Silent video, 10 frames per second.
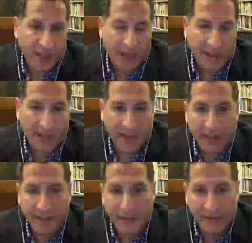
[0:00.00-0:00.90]

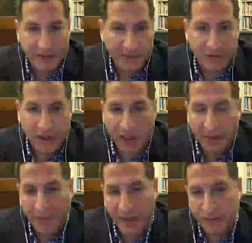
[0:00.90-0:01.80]
And as John
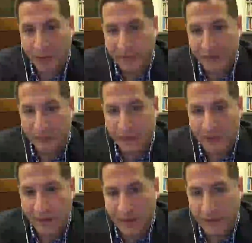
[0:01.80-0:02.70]
and Patrick
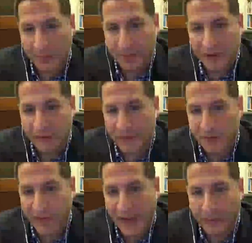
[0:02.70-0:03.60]
and I happily served as
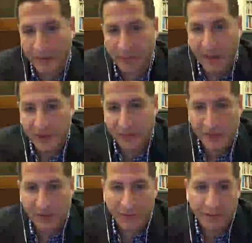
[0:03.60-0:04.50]
a faculty advisor at
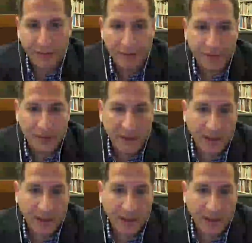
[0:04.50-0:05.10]
Syracuse,